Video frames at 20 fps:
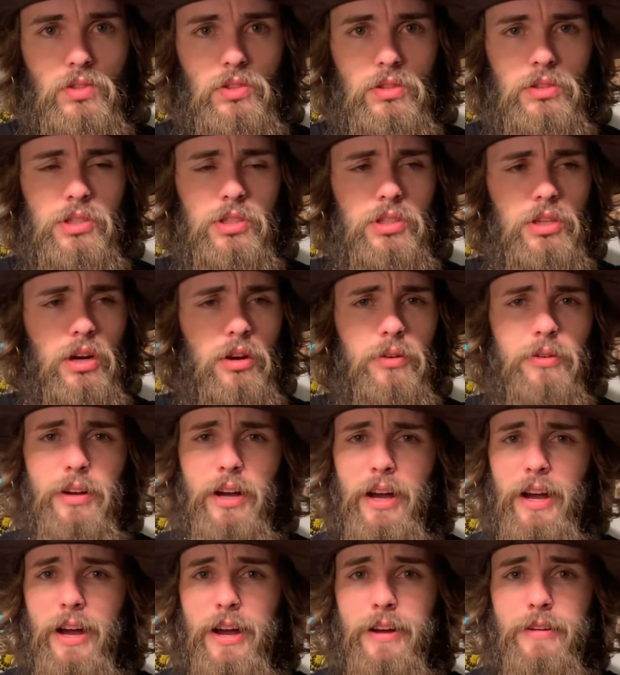So
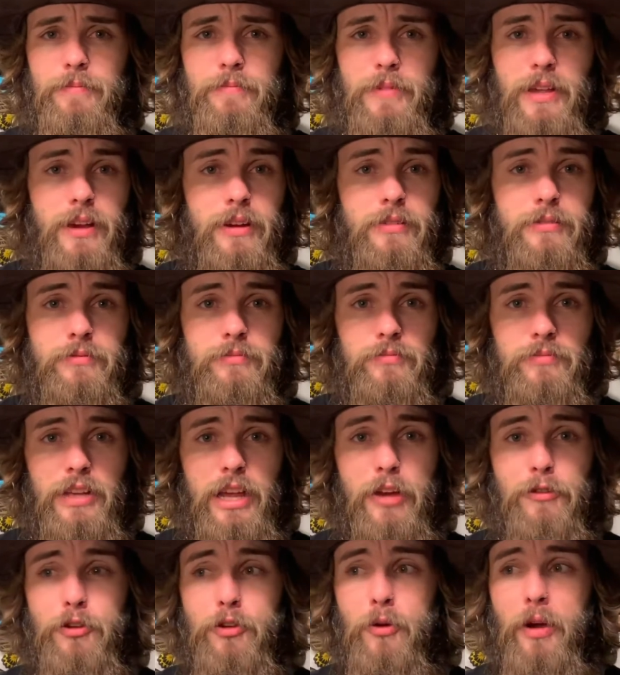
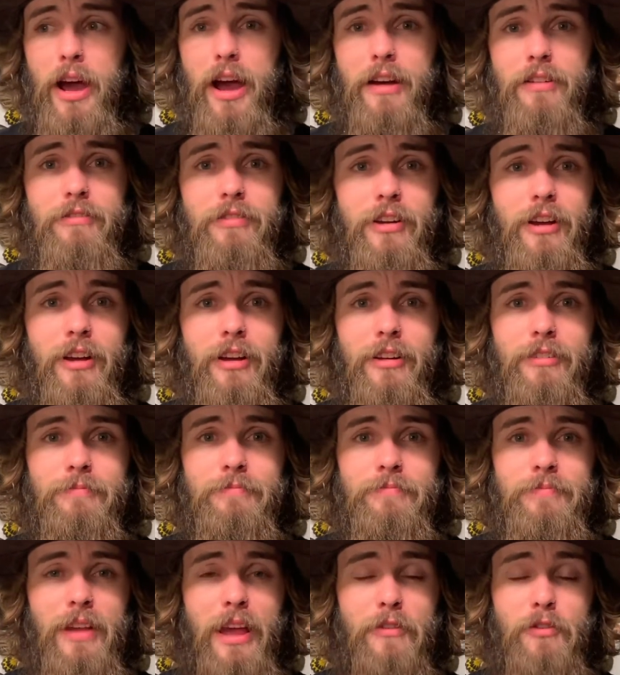if you want
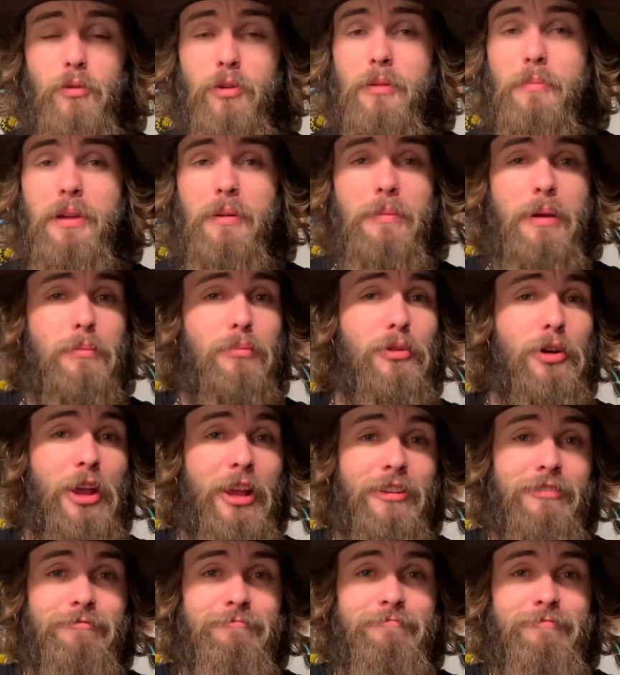to pick my
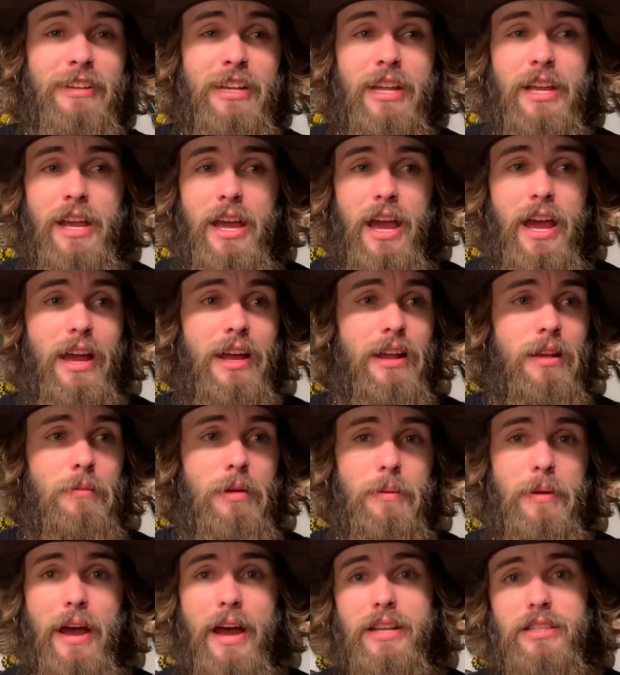brain and
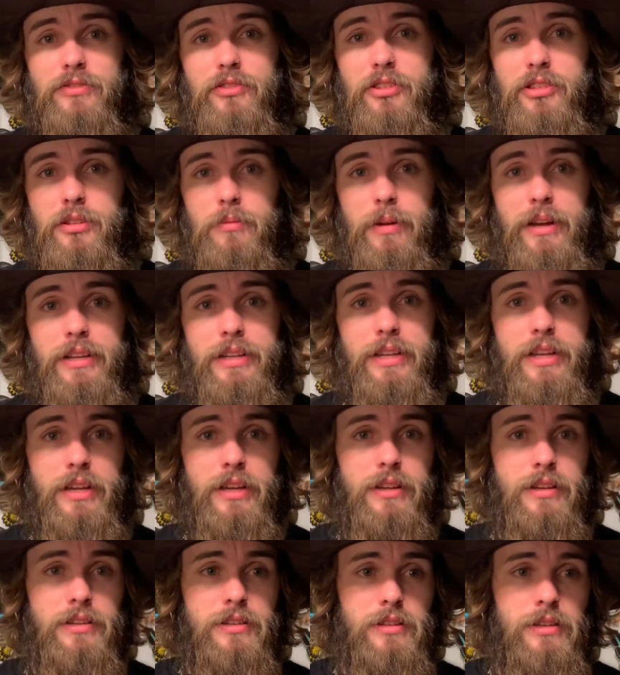maybe ask for some
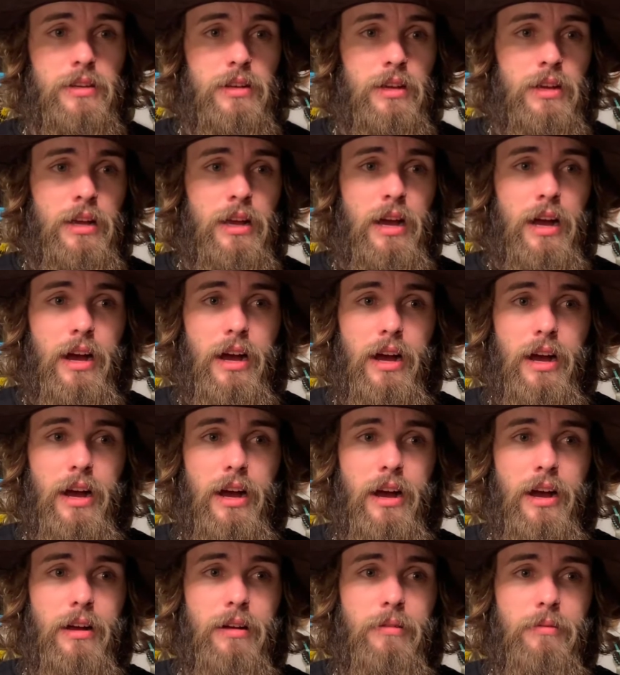ideas,
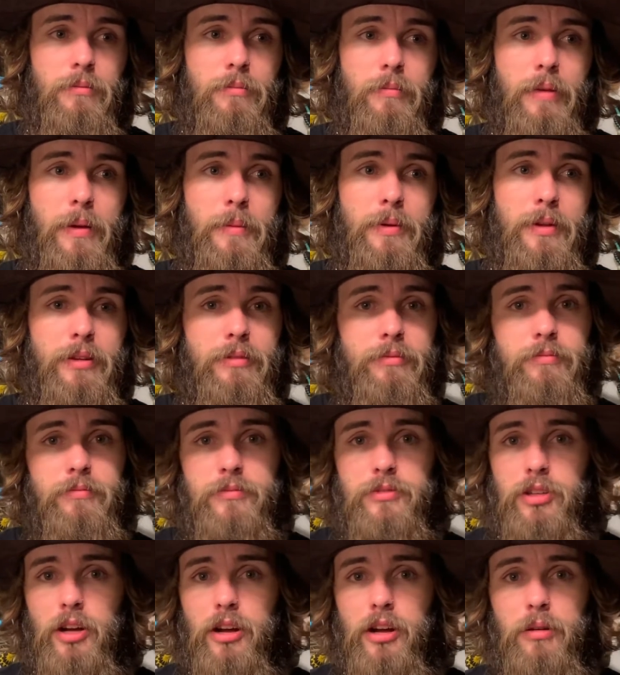maybe
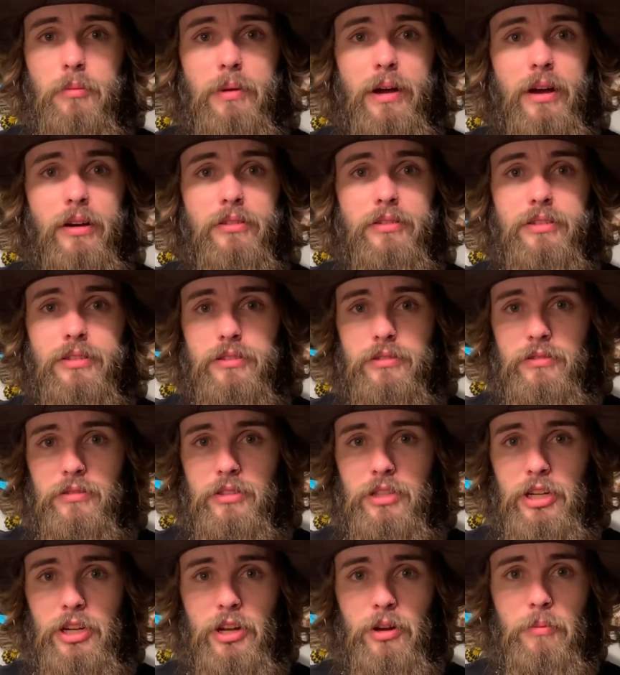talk about
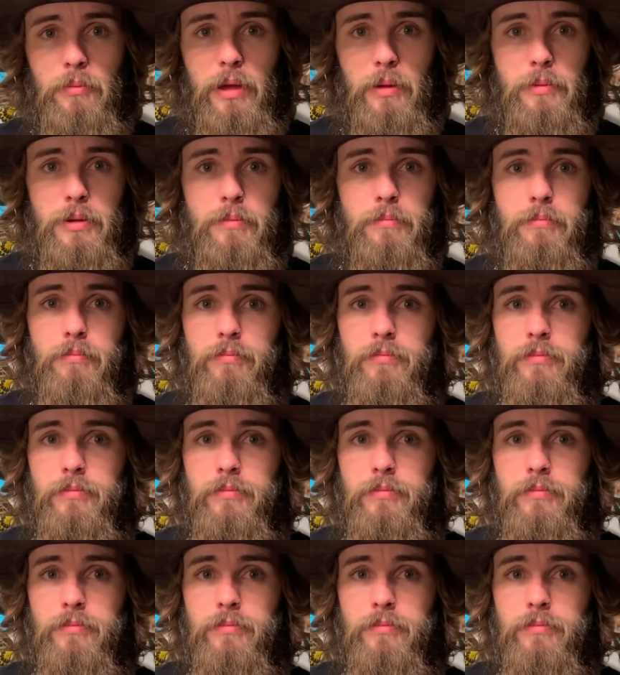maybe